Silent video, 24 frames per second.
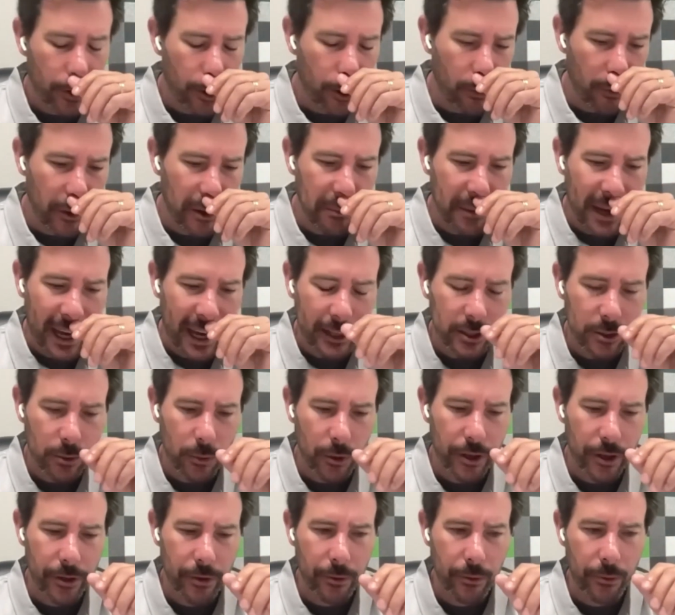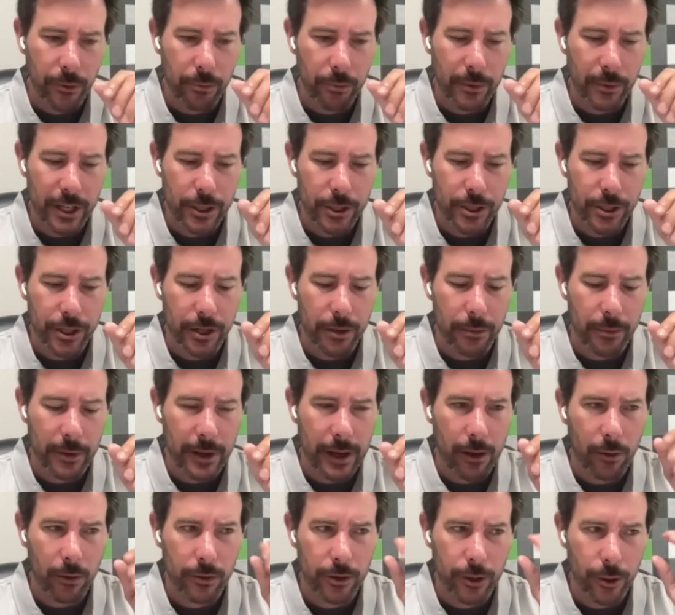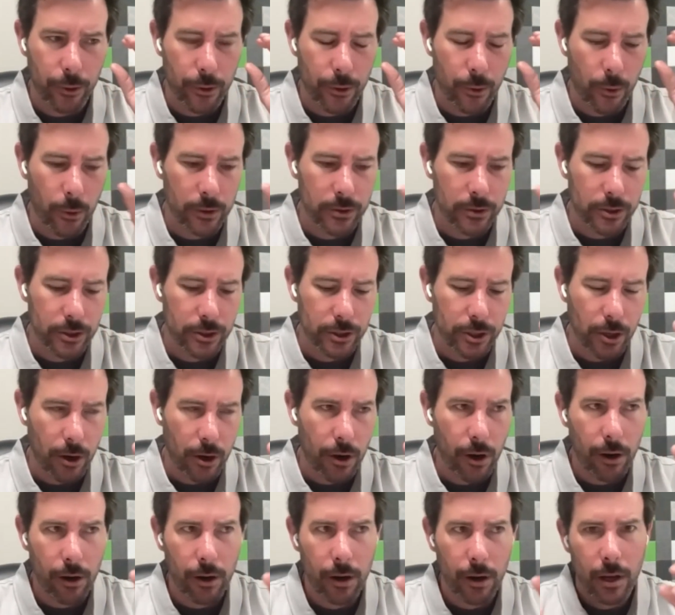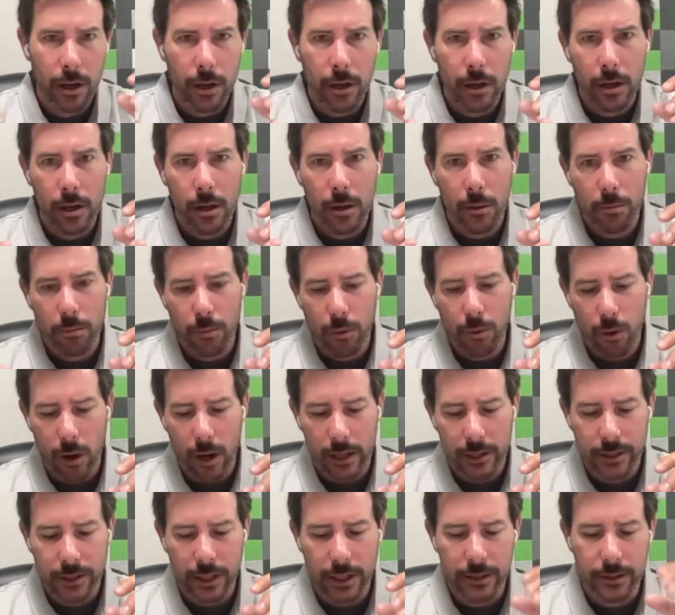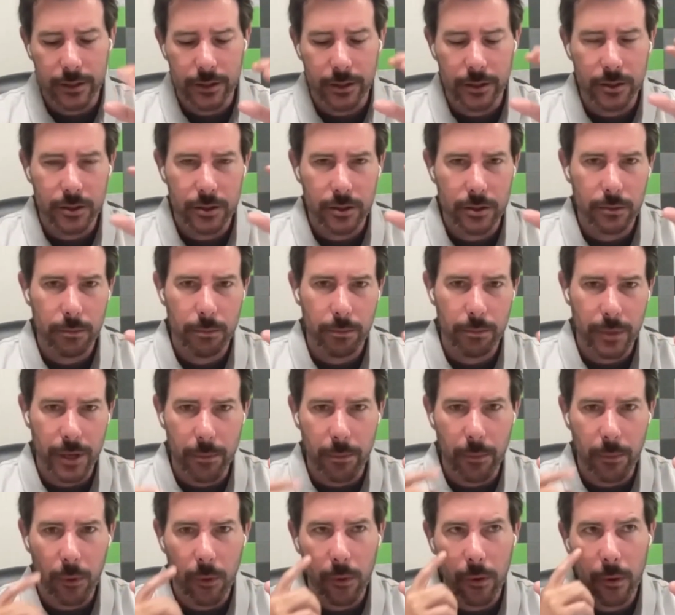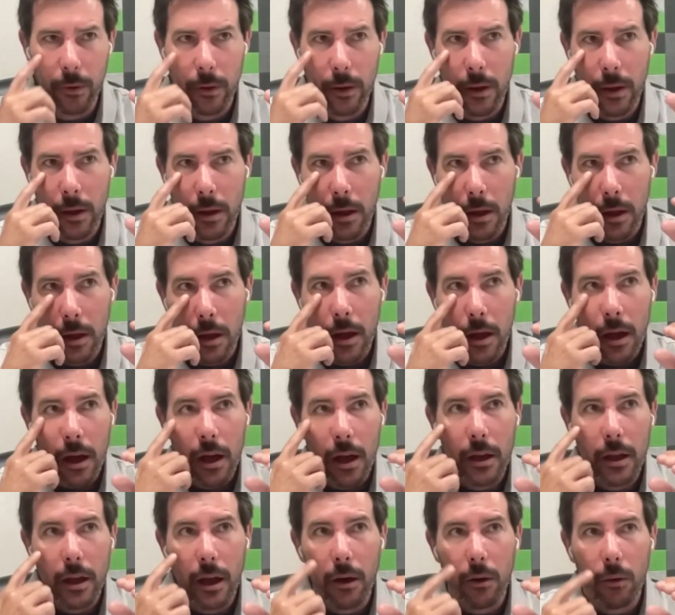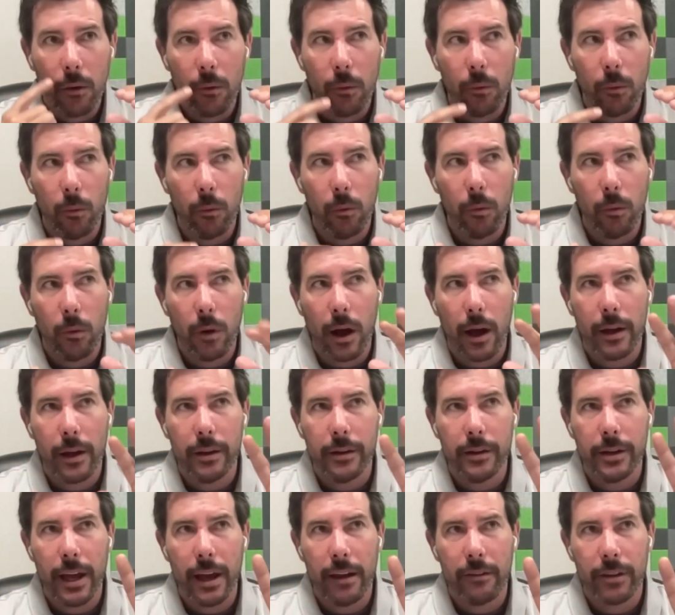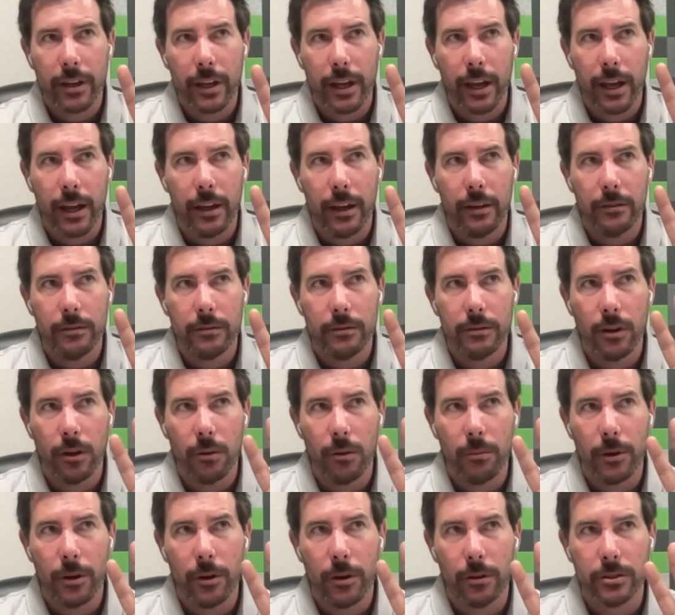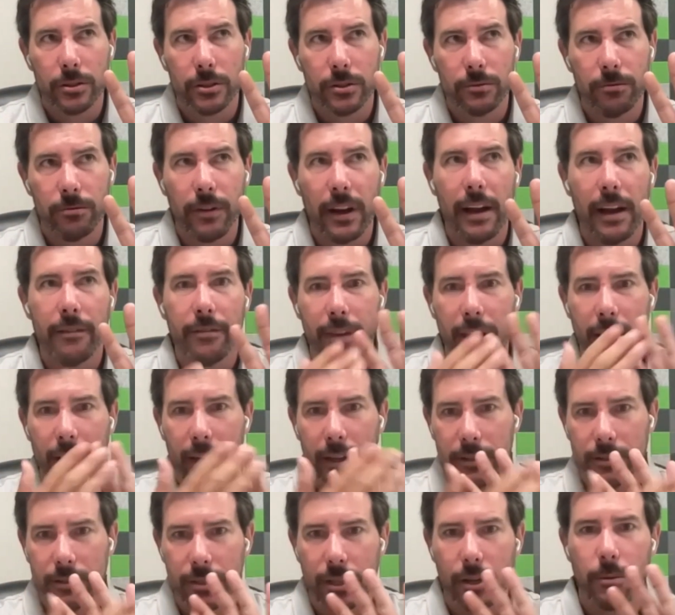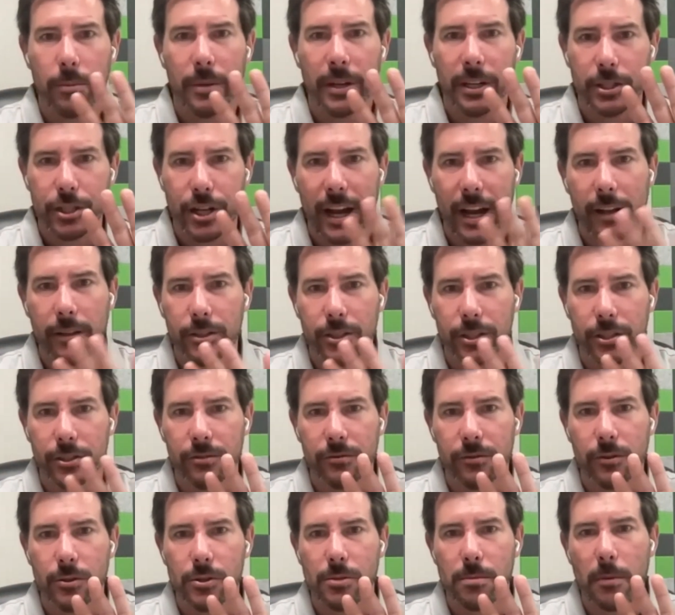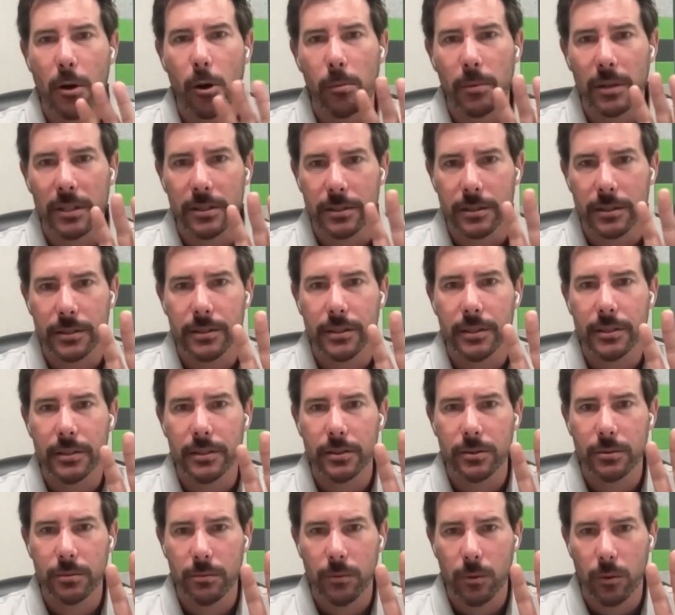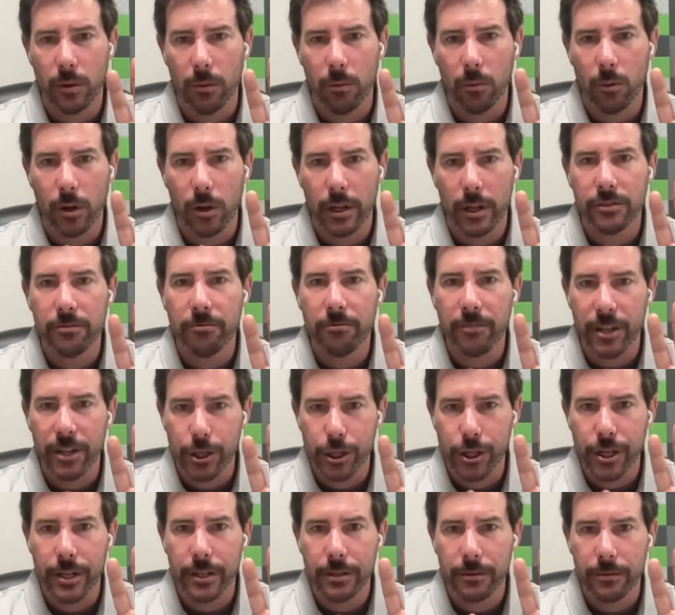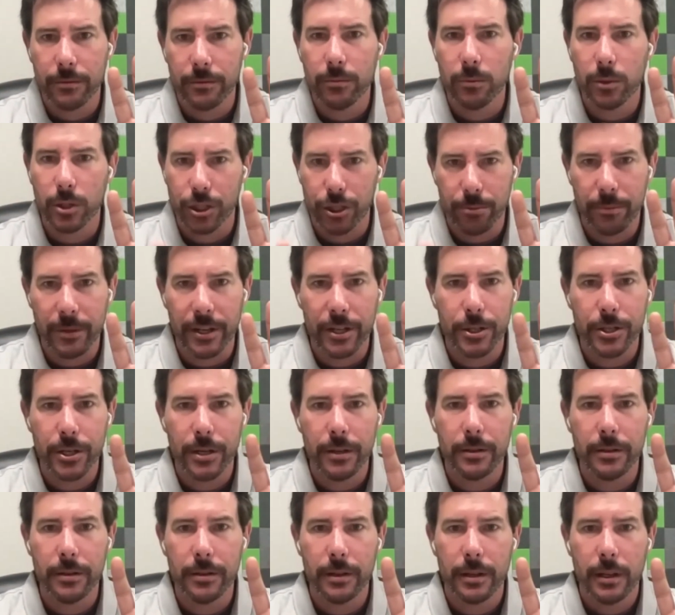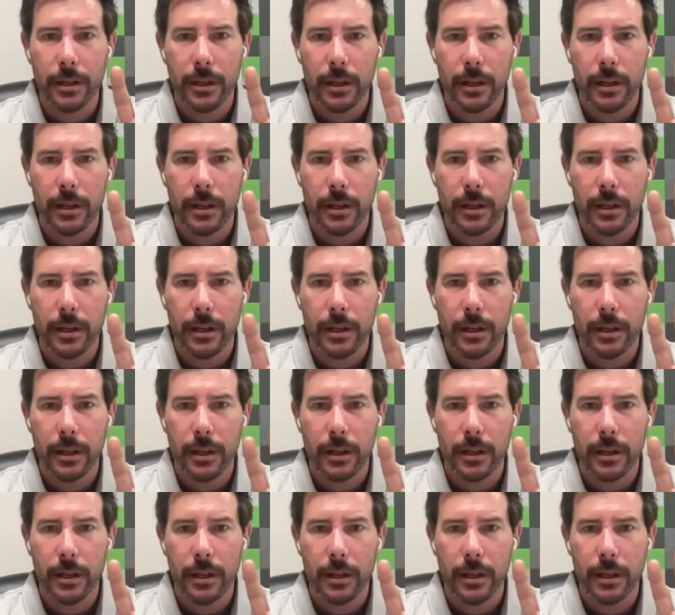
going back to what you mentioned about your North Star processes, people. I I navigate amongst five things that are big challenges for small businesses. One, one is vision, which you mentioned.